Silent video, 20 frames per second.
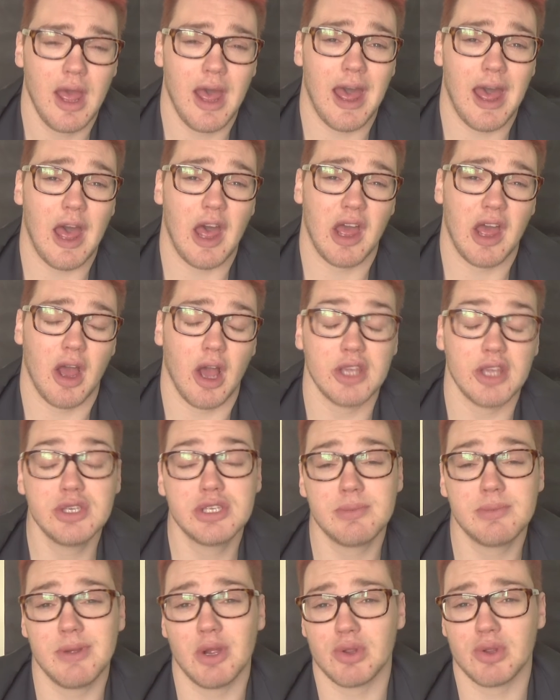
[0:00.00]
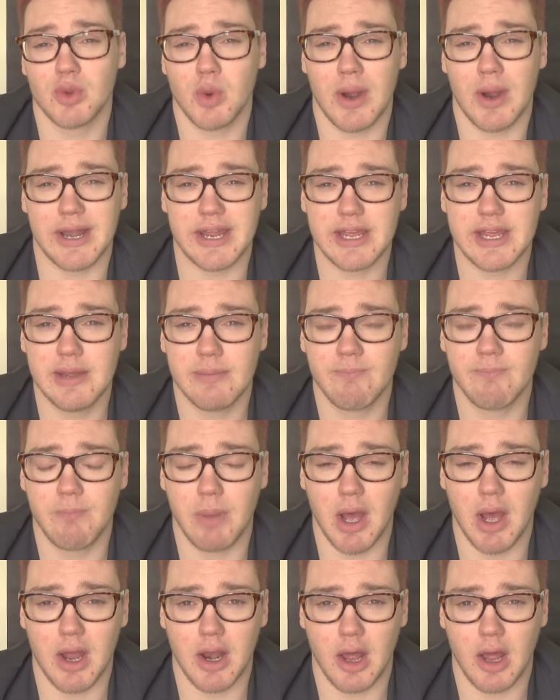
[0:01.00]
I used to be on 20,
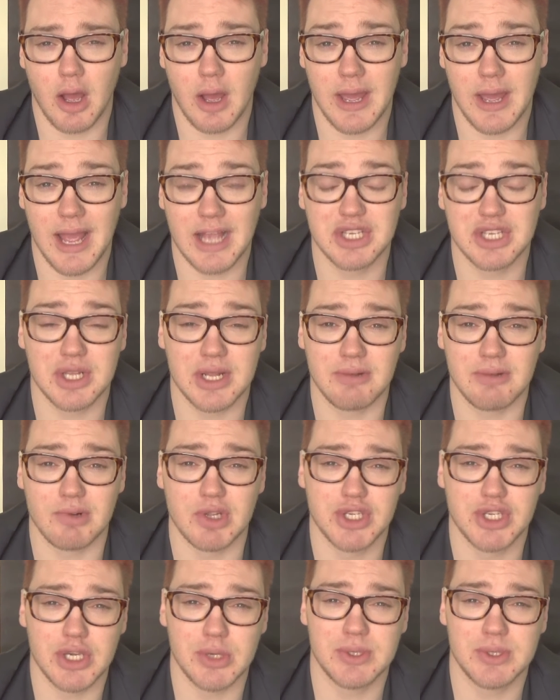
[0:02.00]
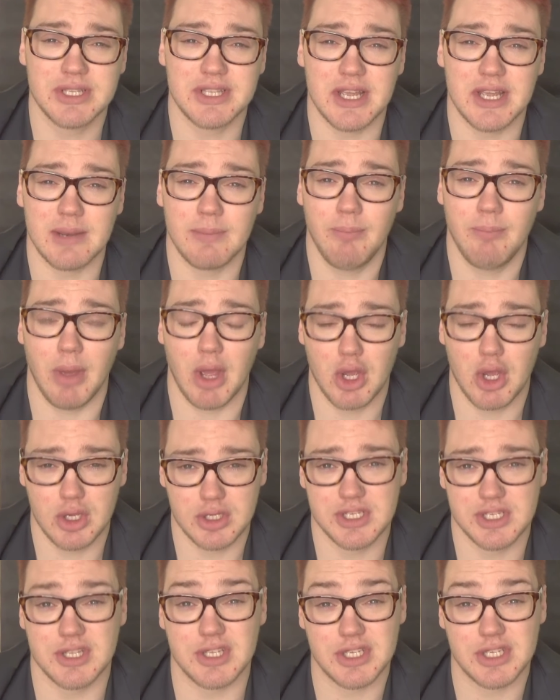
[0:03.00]
but I actually reduced it
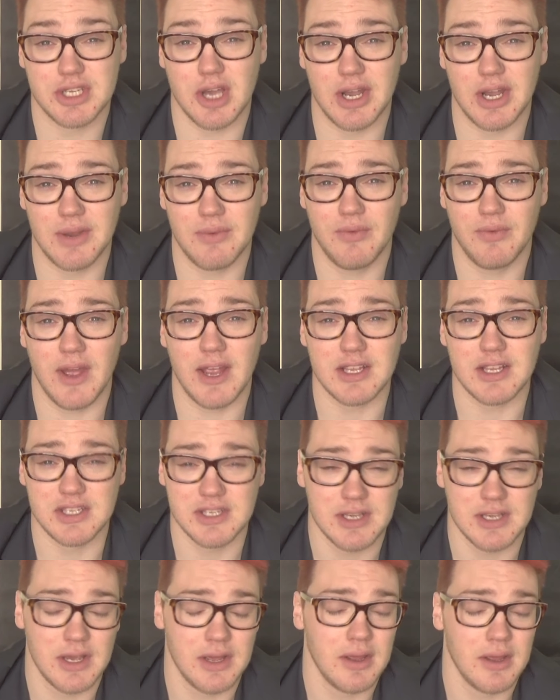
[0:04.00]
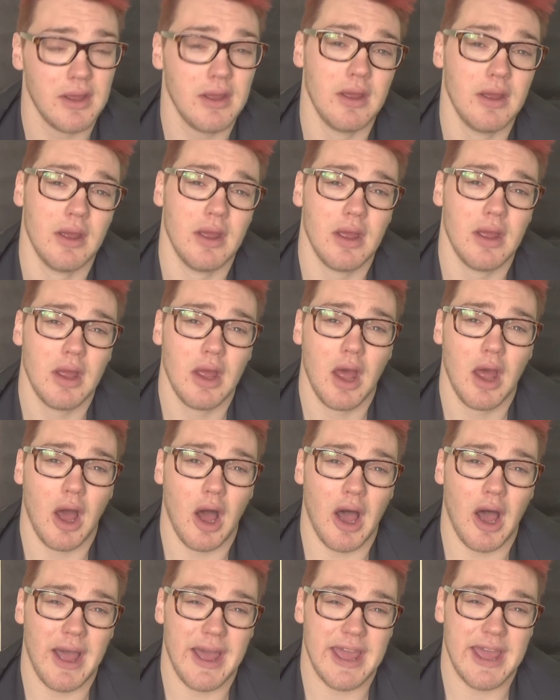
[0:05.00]
because of the side effects.
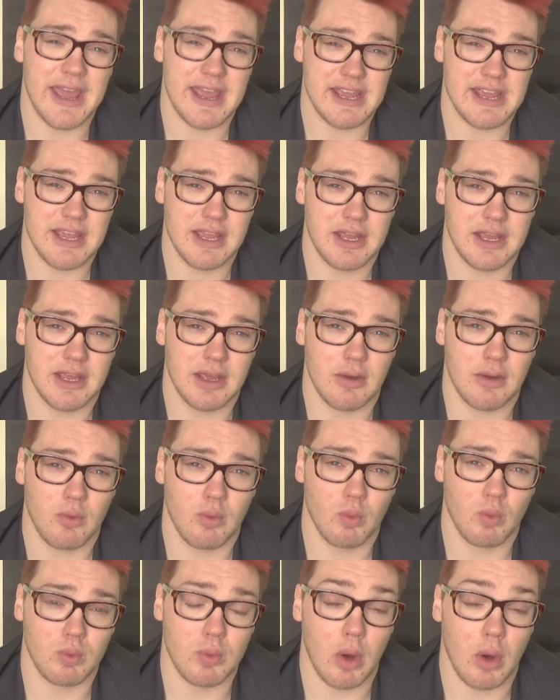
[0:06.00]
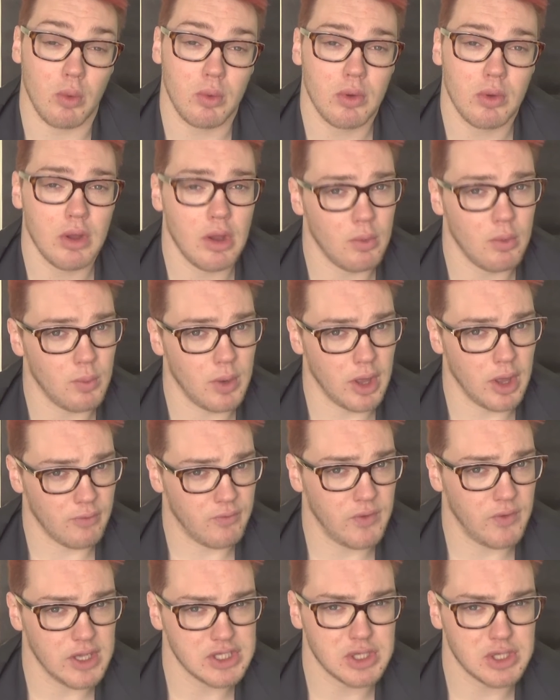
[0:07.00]
When I
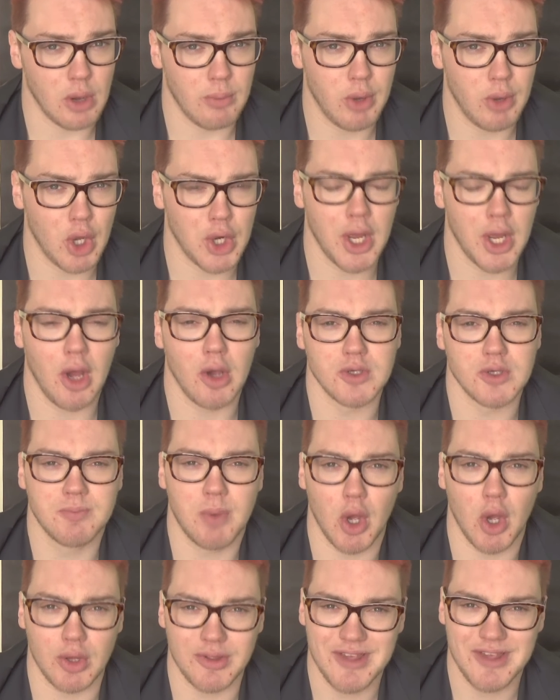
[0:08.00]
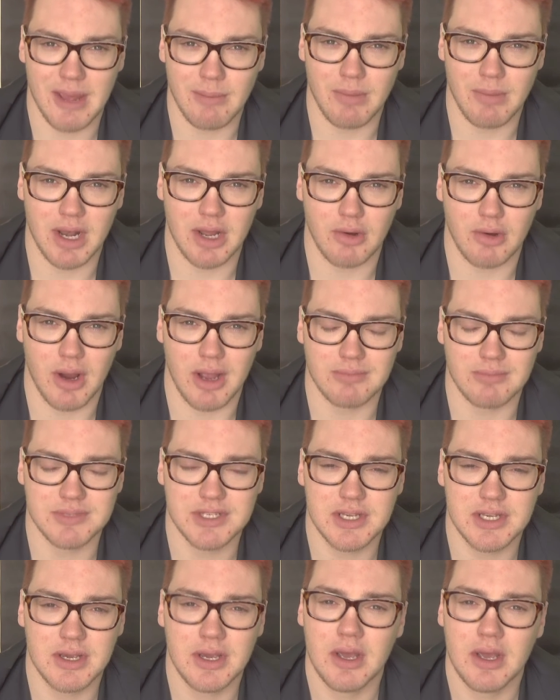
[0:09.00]
first got put on it, I was put on 10
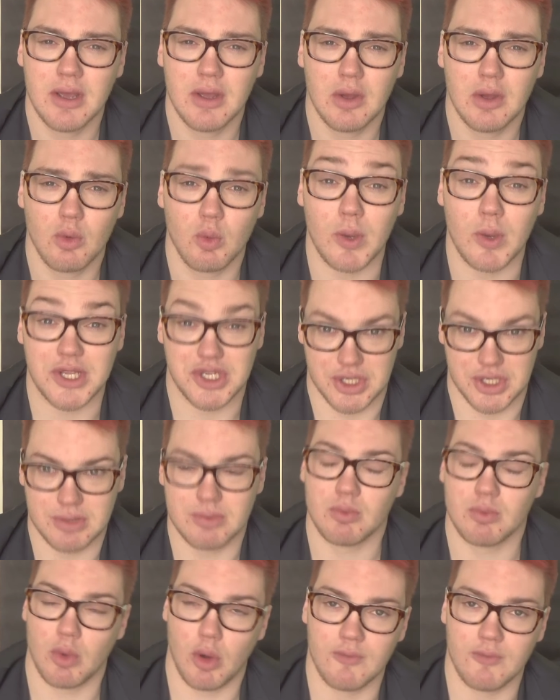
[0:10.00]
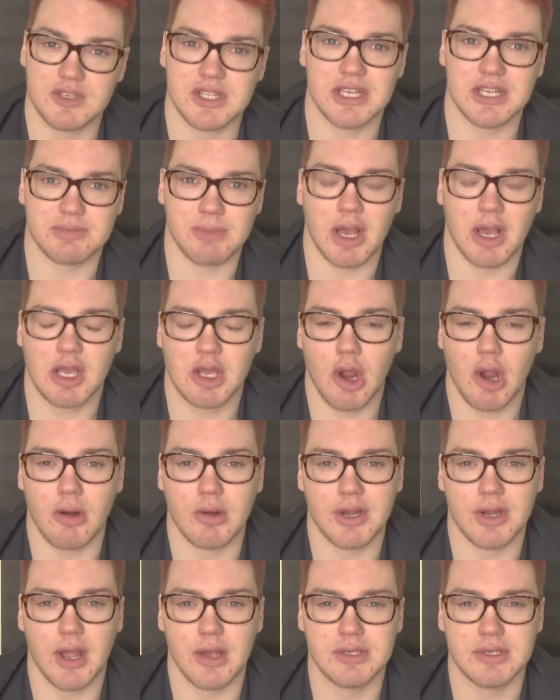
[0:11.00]
milligrams, which obviously is my
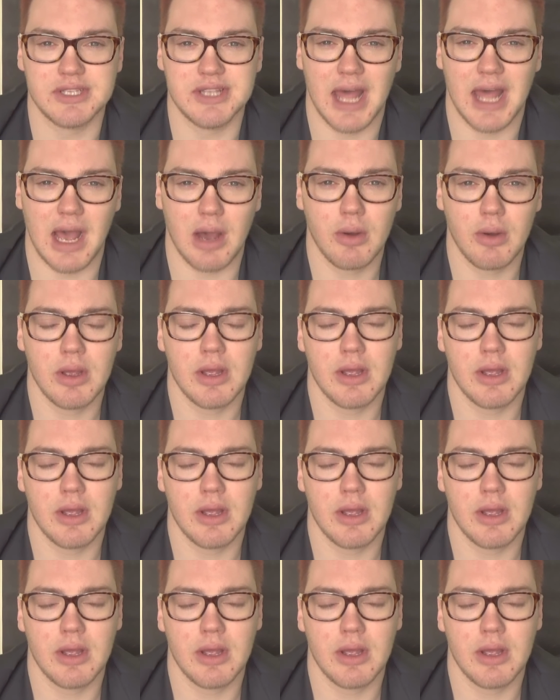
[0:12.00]
current dose now.